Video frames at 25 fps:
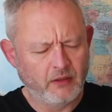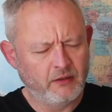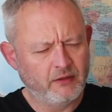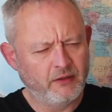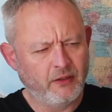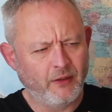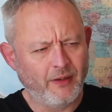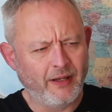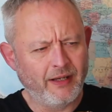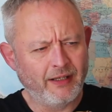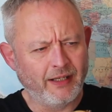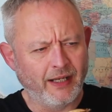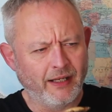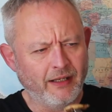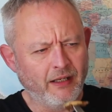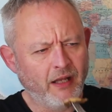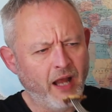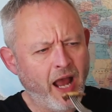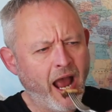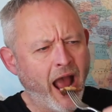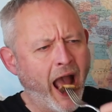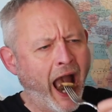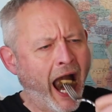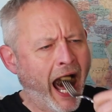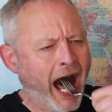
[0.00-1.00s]
do that again.
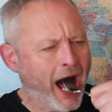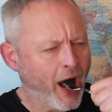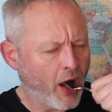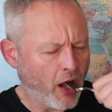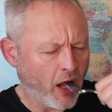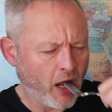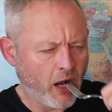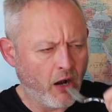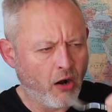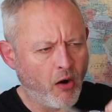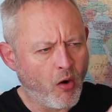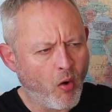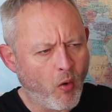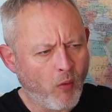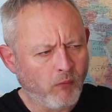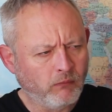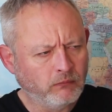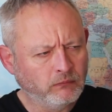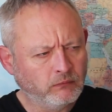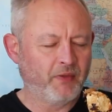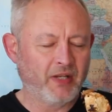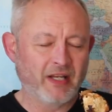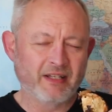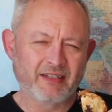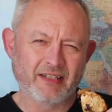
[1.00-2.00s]

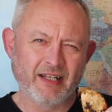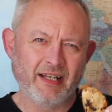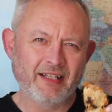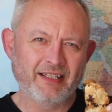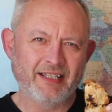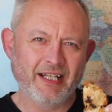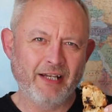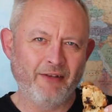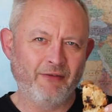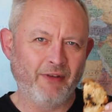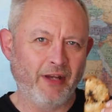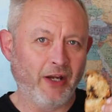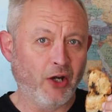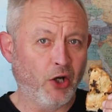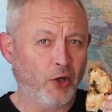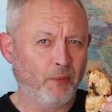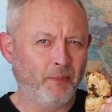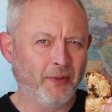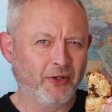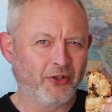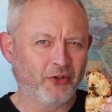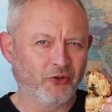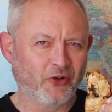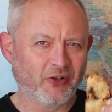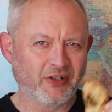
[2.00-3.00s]
So let's see if the
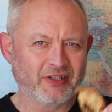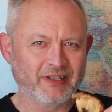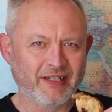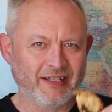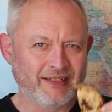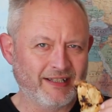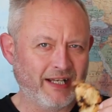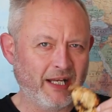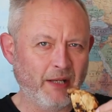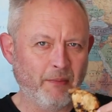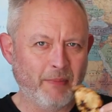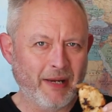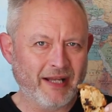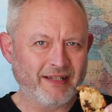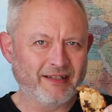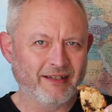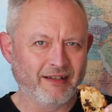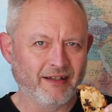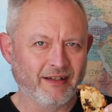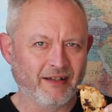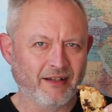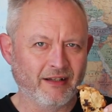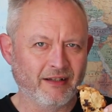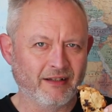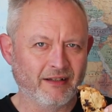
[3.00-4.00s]
upper crust is any better
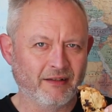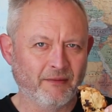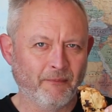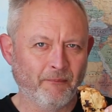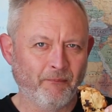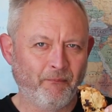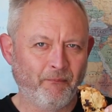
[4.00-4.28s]
than the...